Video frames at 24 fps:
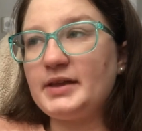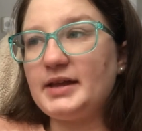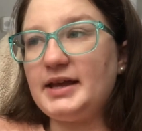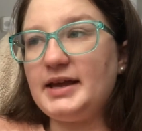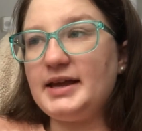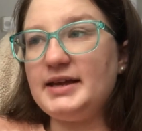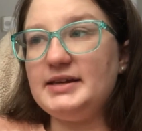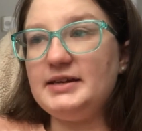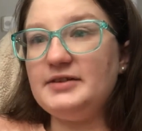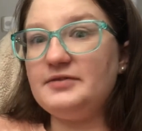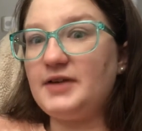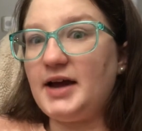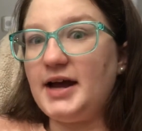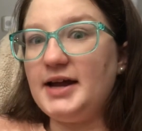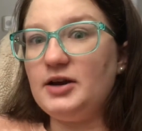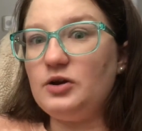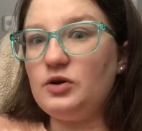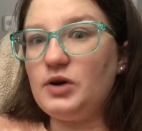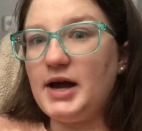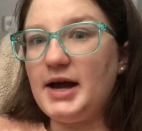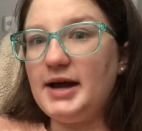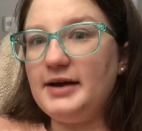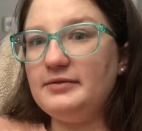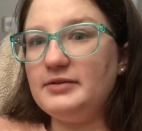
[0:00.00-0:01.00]
And if I
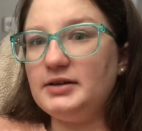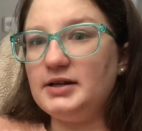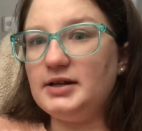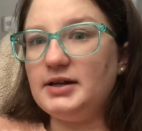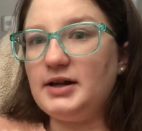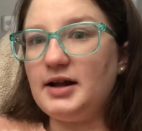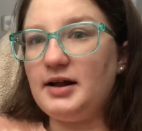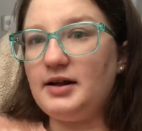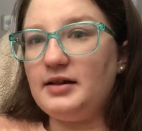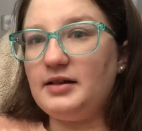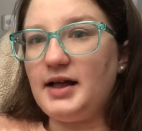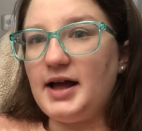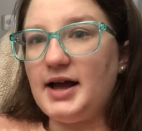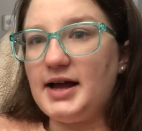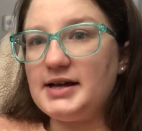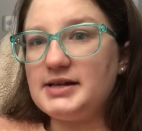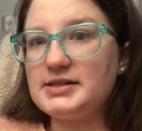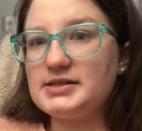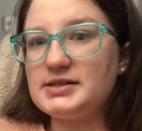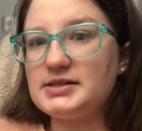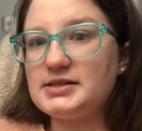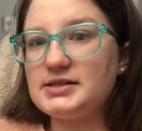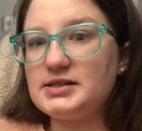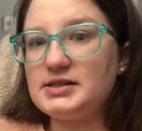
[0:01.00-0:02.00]
don't have it, I'll
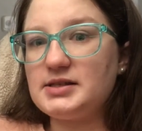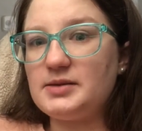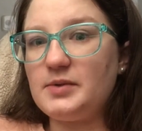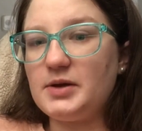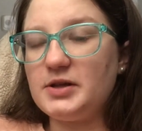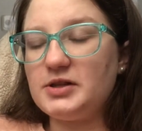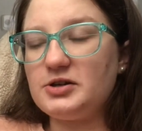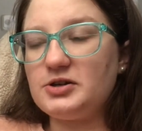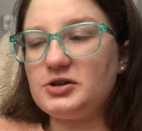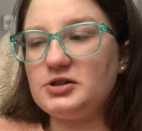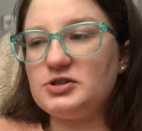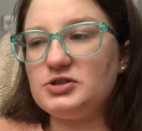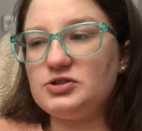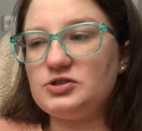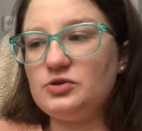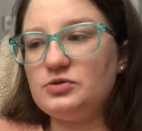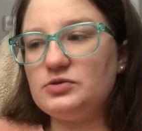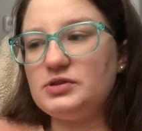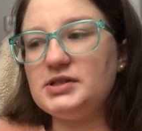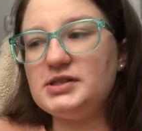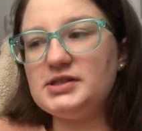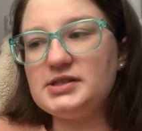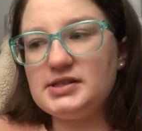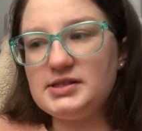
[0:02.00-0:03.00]
ask some other
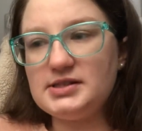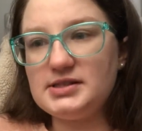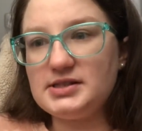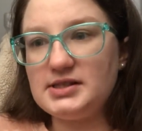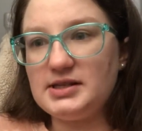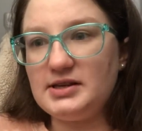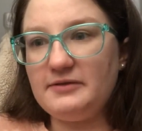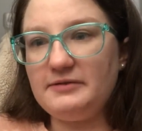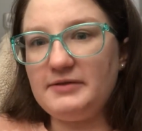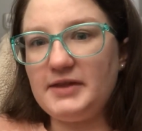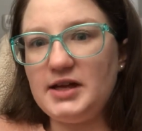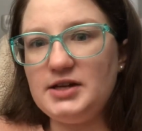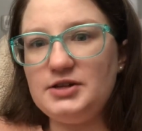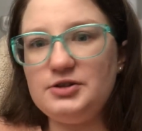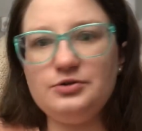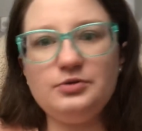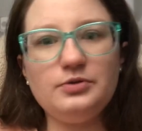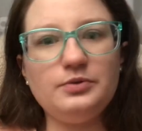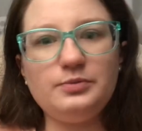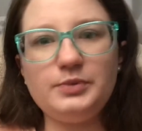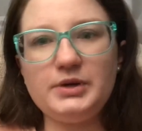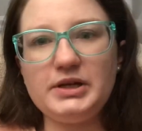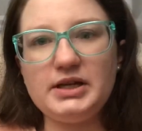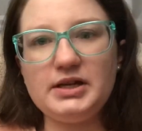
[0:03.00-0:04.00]
consultants and see if they do,
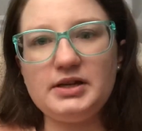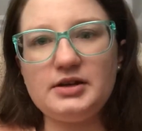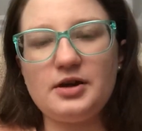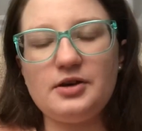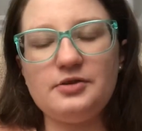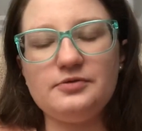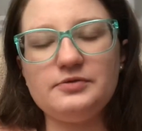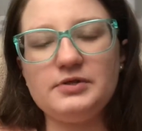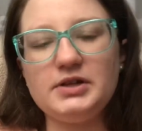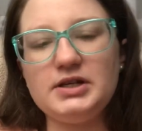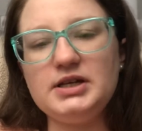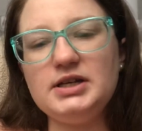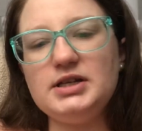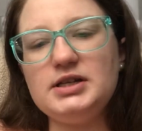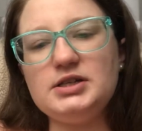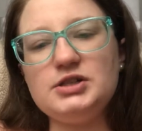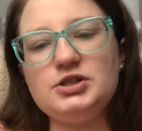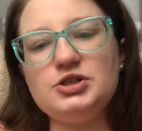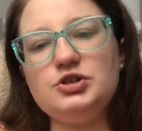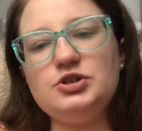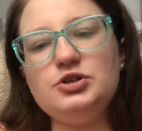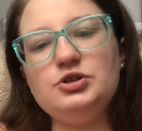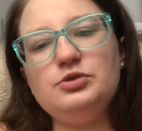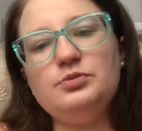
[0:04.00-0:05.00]
and we can hopefully get it
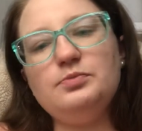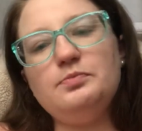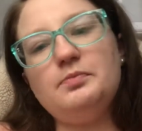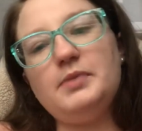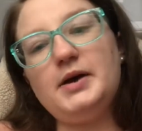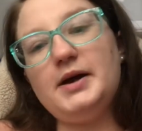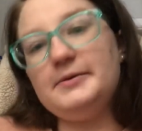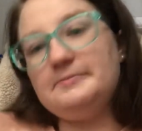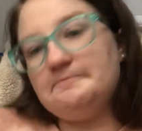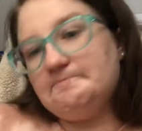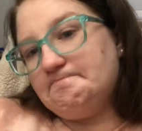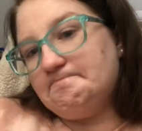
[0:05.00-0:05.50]
to you. But